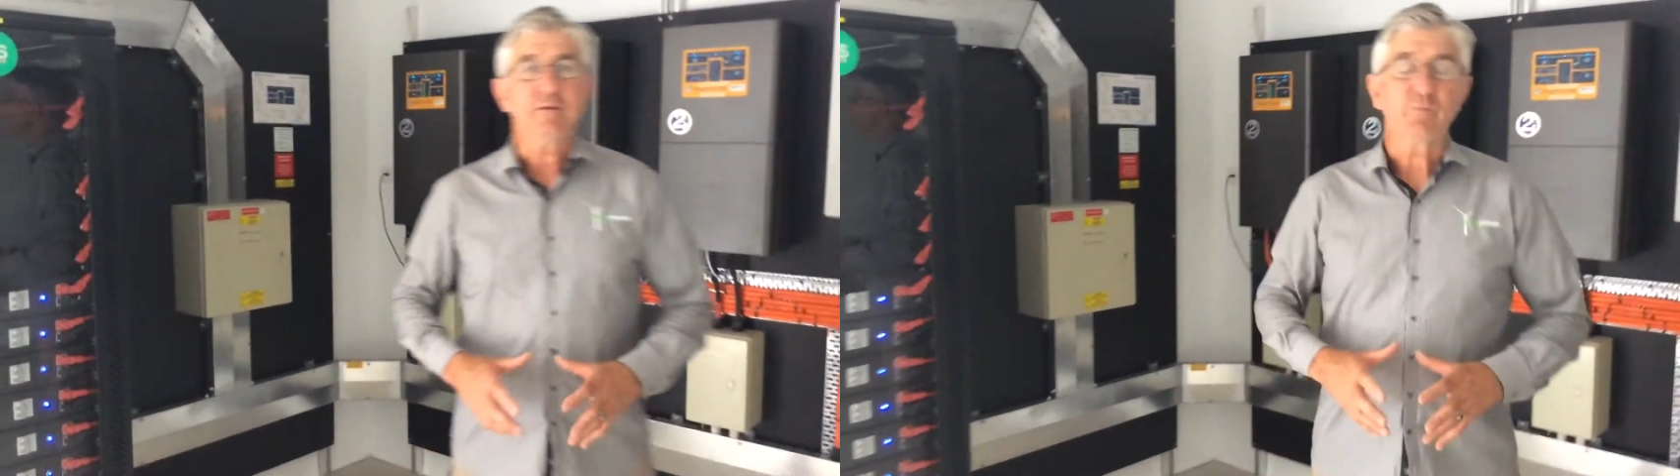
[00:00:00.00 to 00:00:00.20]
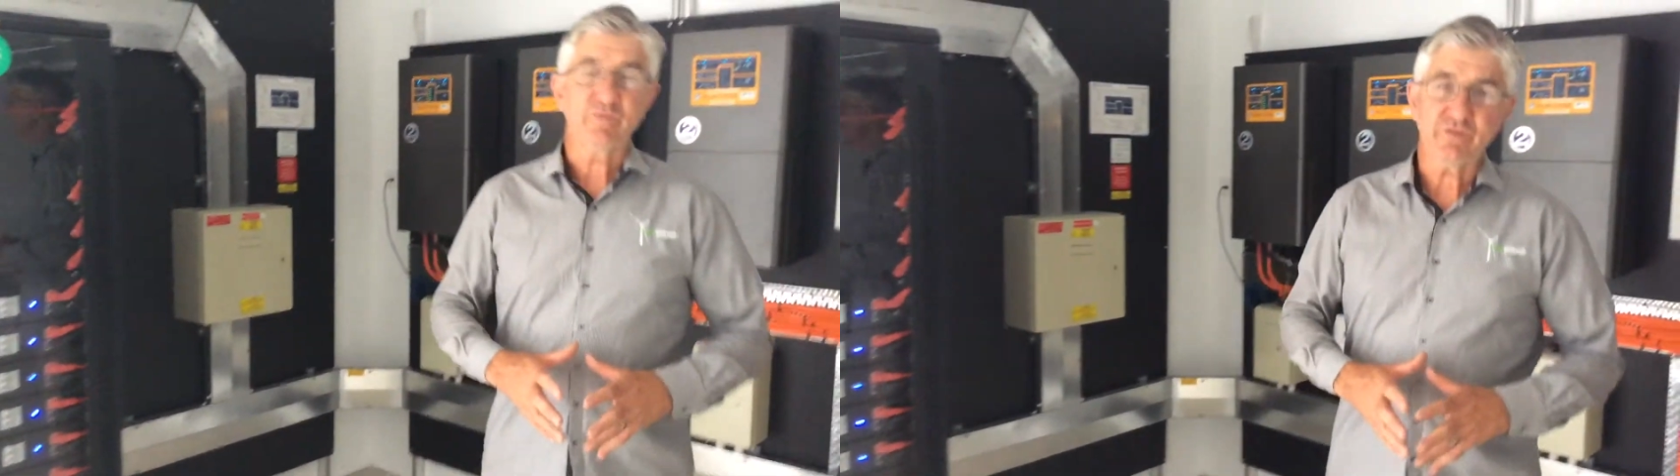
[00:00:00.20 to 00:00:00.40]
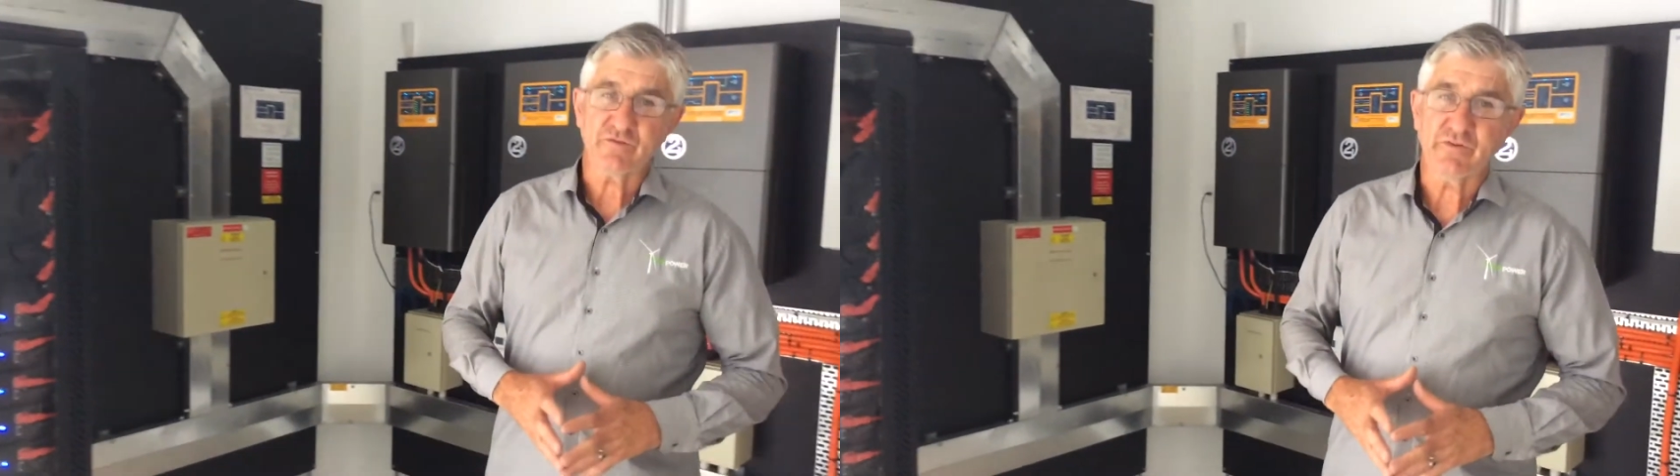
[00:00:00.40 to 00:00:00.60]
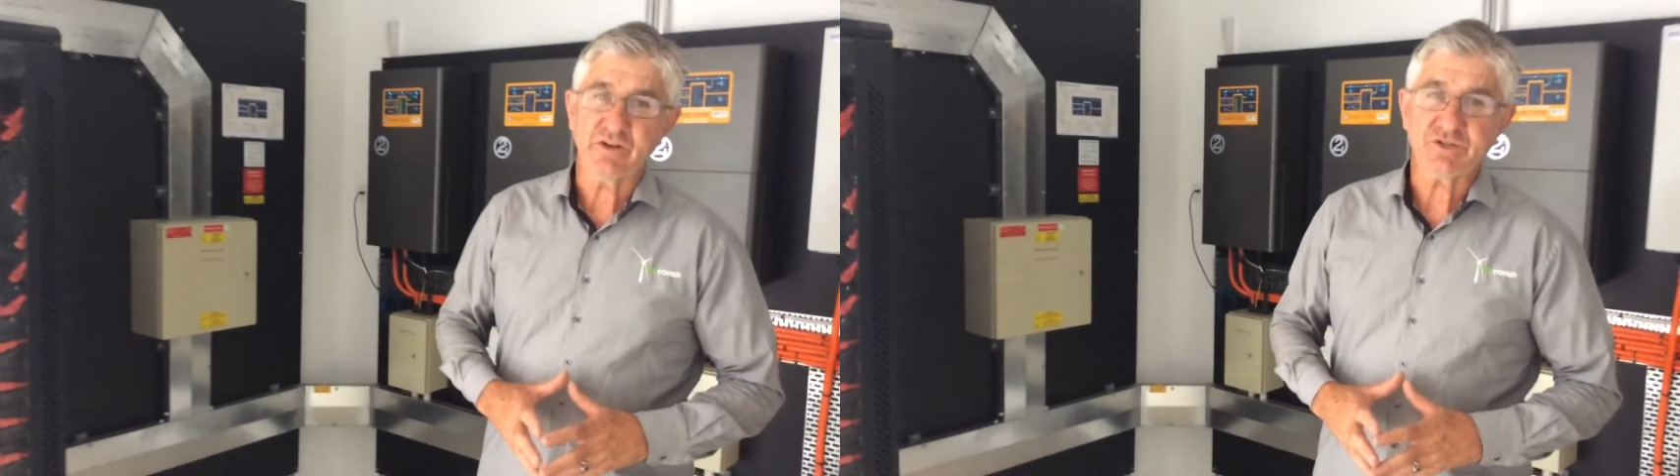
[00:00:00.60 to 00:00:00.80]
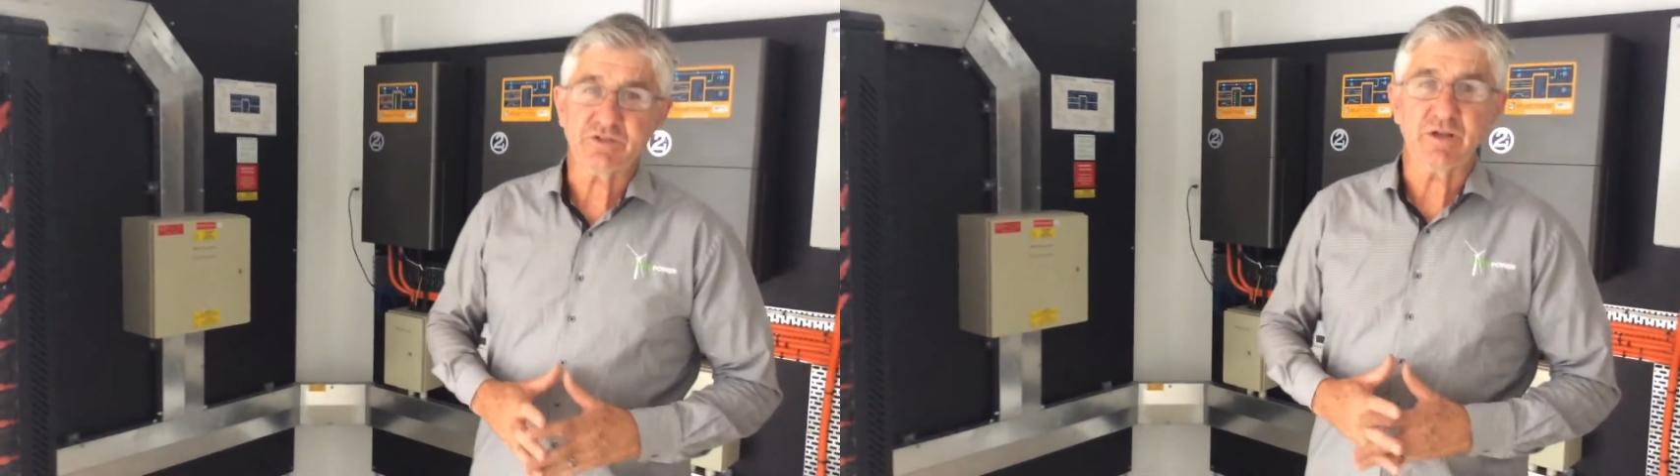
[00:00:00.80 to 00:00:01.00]
We've just
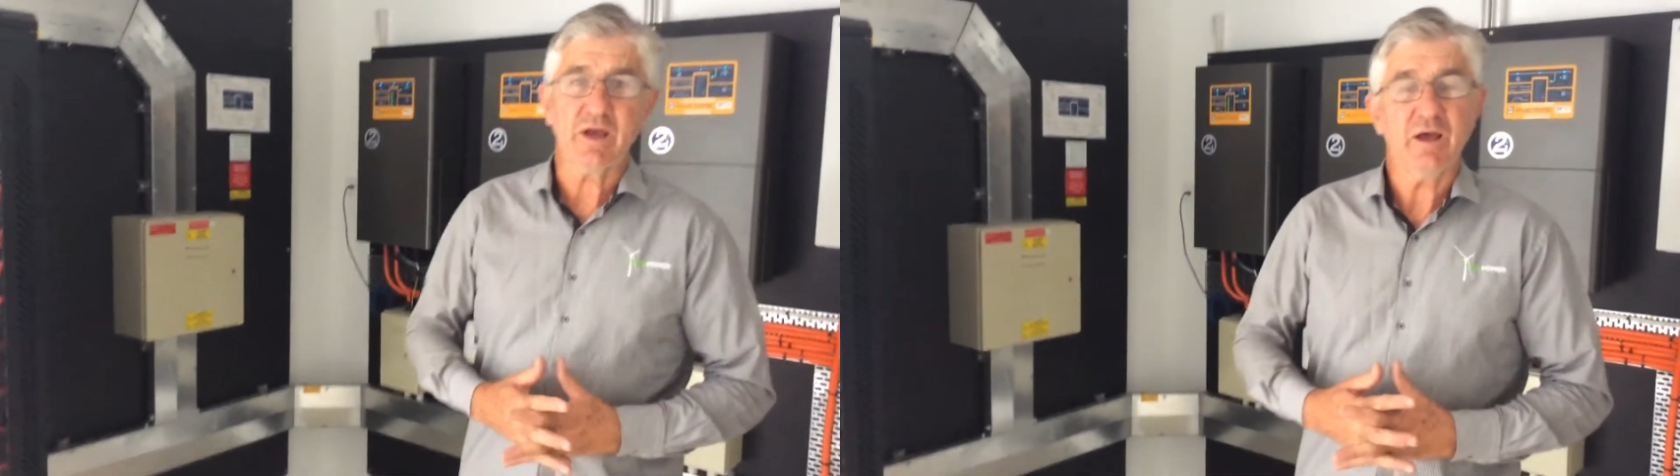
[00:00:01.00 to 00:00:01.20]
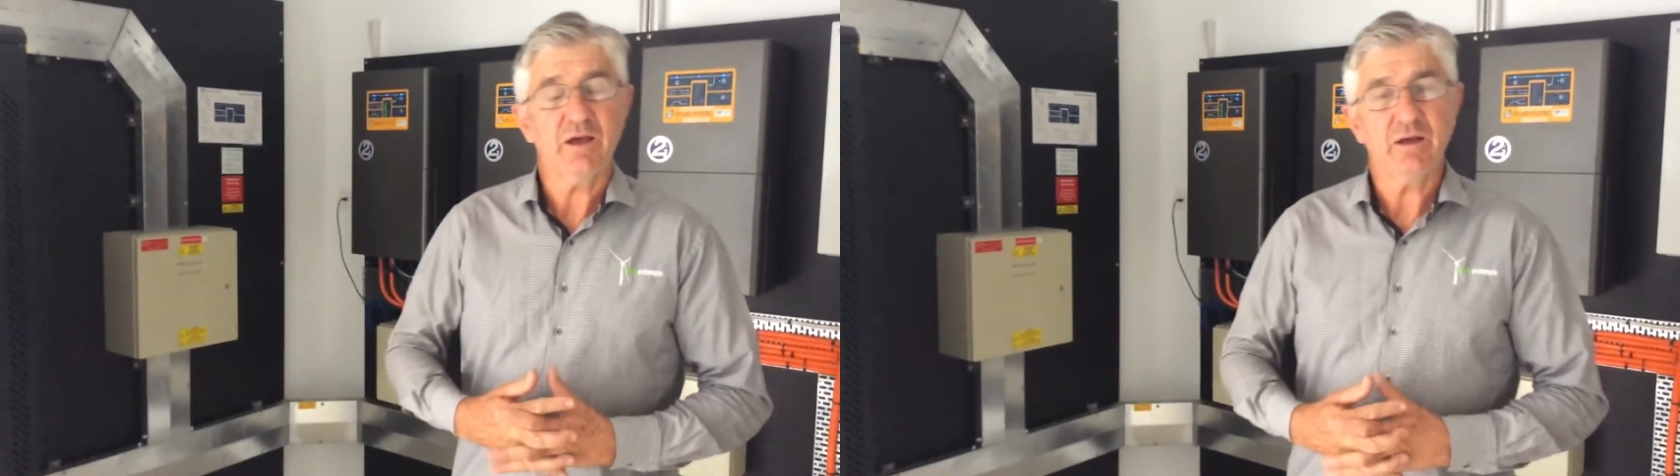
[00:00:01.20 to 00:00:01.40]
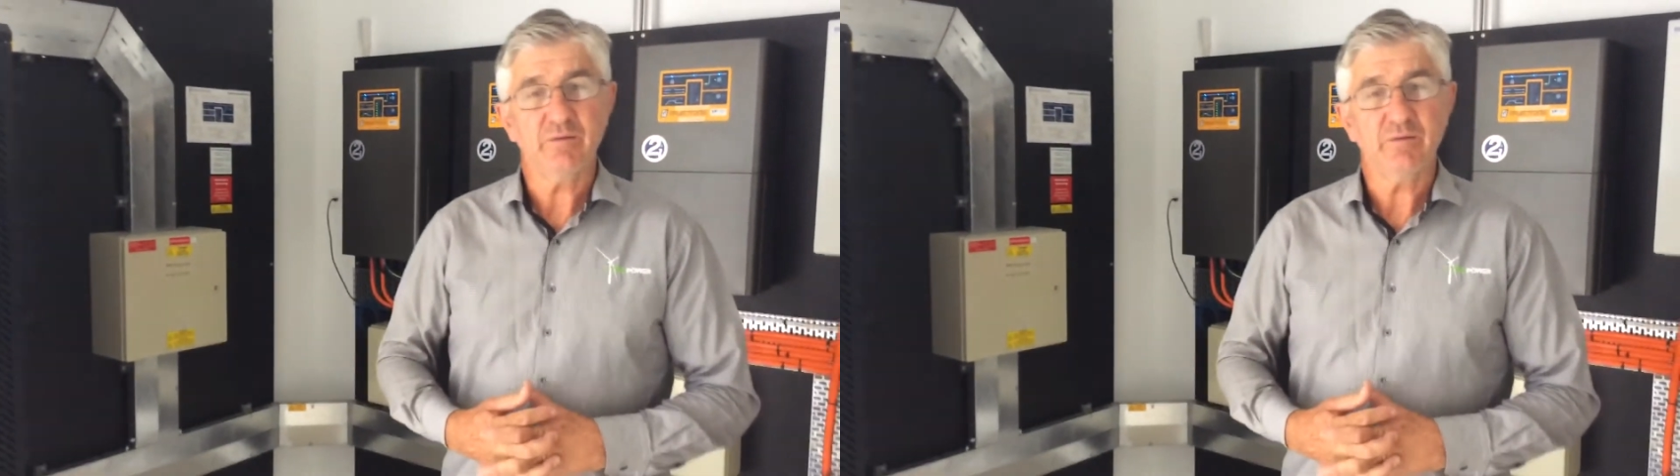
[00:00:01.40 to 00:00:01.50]
finished a